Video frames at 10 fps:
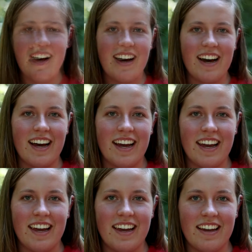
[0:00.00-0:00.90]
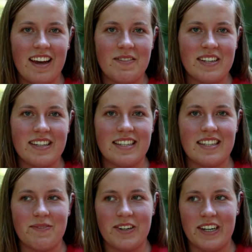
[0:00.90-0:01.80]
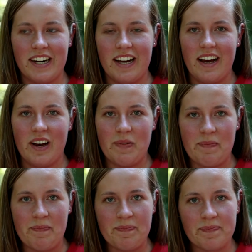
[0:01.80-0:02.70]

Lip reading: I came into the summer out